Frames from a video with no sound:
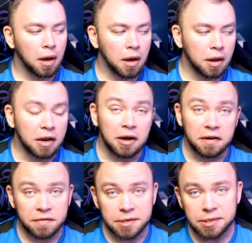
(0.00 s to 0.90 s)
Now, if
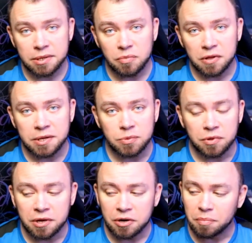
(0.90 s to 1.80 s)
this is something that's within
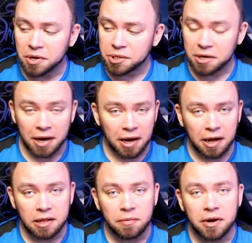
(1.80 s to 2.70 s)
your budget, I
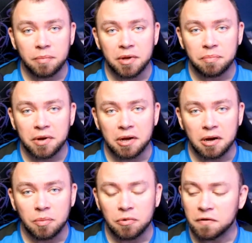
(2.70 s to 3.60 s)
highly recommend picking
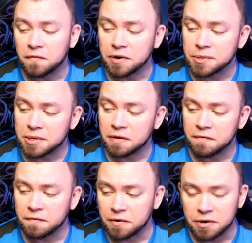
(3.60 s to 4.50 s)
up one for yourself
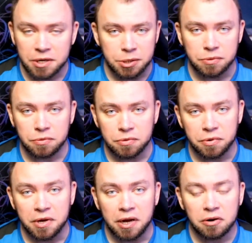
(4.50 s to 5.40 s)
if you're a digital
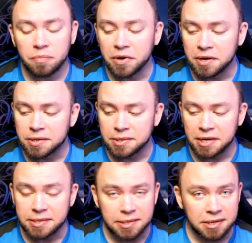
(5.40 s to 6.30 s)
creator, because as
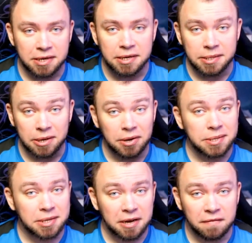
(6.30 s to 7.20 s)
I said, it's going to
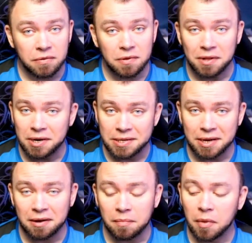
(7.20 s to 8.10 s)
save you a lot of
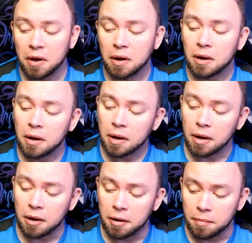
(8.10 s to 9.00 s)
time.
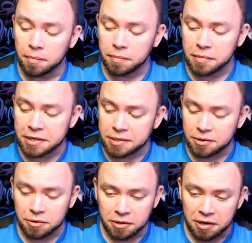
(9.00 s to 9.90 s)
Um, it
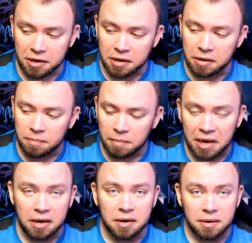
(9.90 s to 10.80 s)
certainly
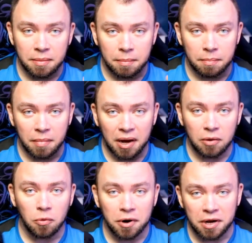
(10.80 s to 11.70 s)
made my
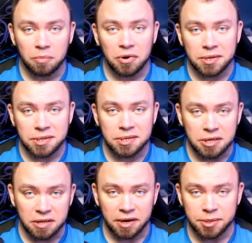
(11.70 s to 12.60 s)
working process a
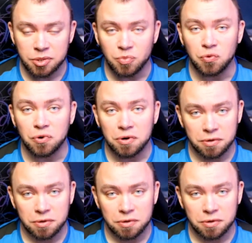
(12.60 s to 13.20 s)
lot smoother.